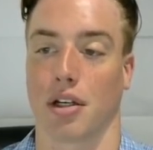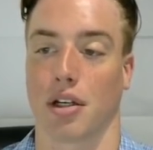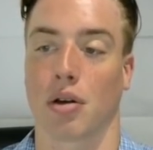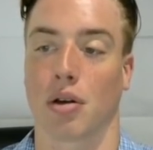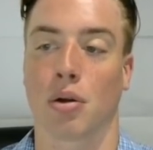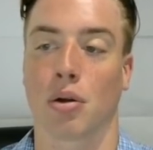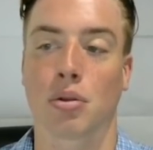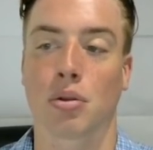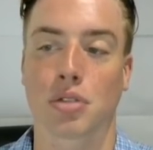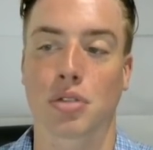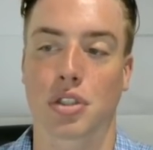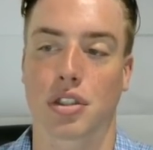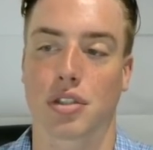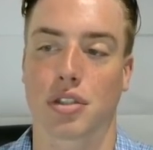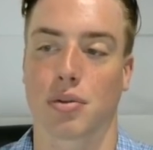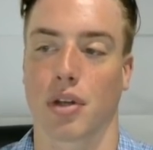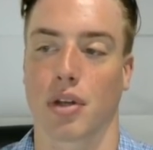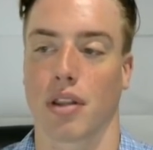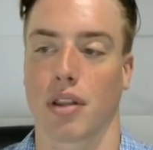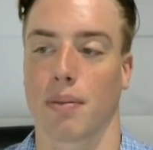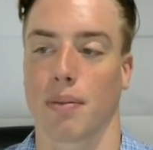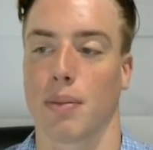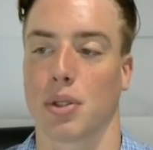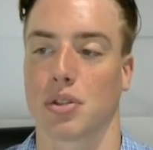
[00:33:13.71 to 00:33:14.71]
Culture is one of
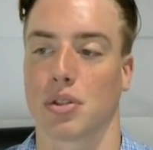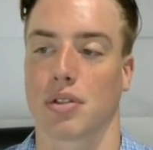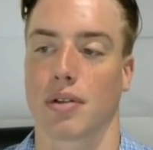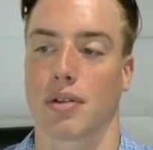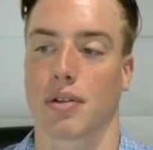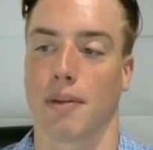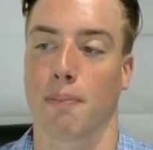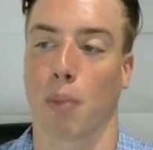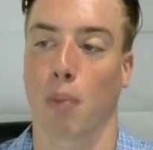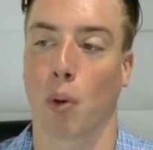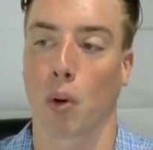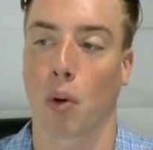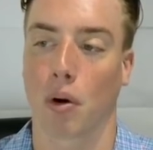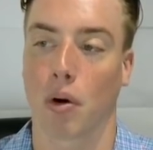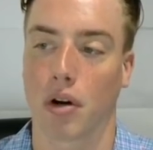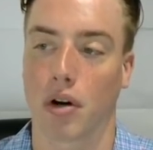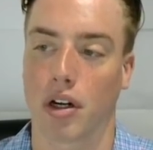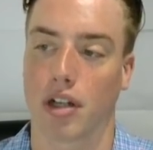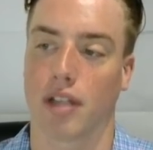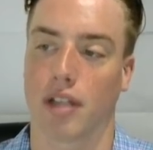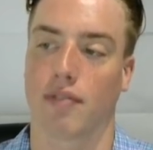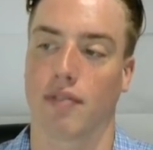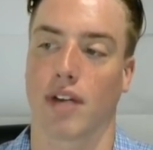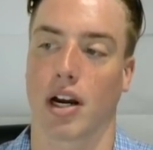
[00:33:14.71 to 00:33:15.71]
the most
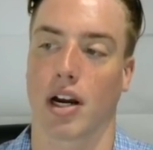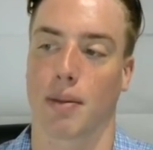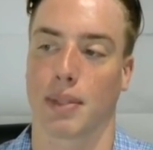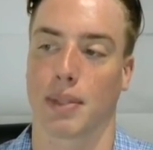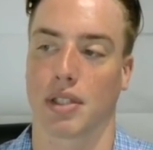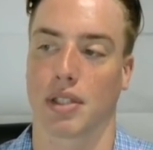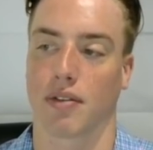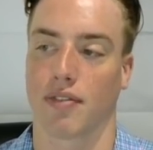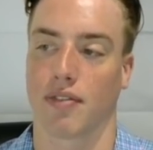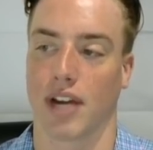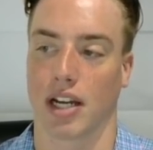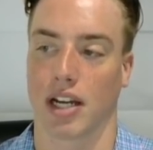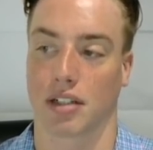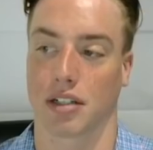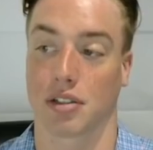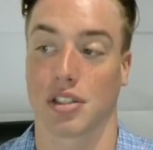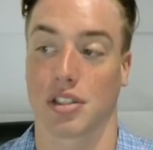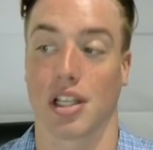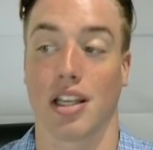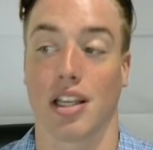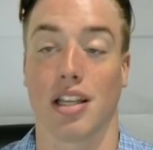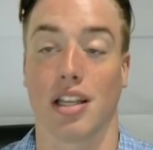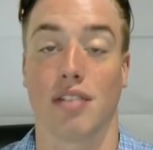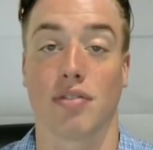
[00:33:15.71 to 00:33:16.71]
important environmental factors
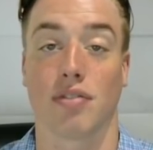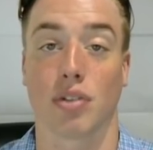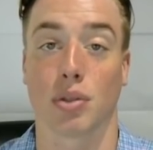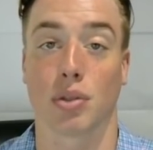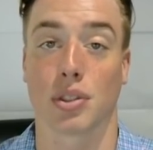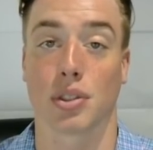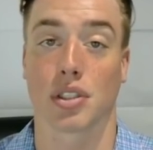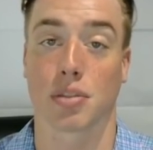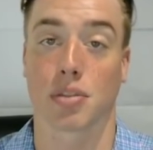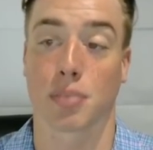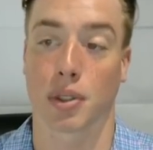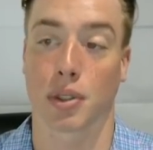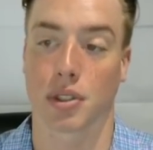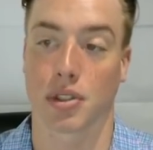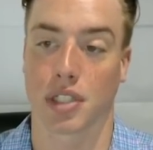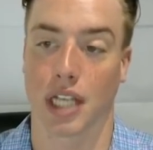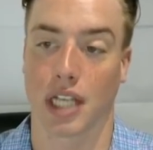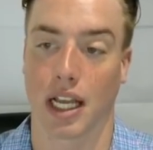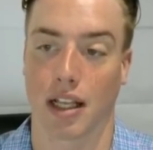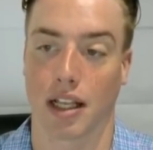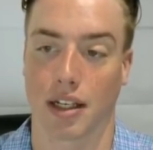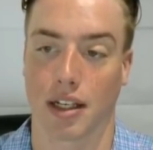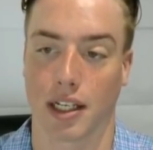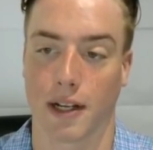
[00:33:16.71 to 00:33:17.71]
that influences
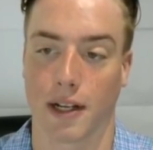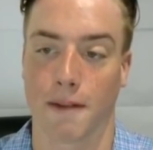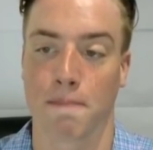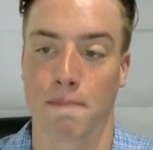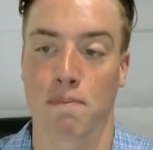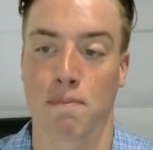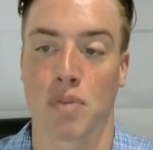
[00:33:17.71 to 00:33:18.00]
personality.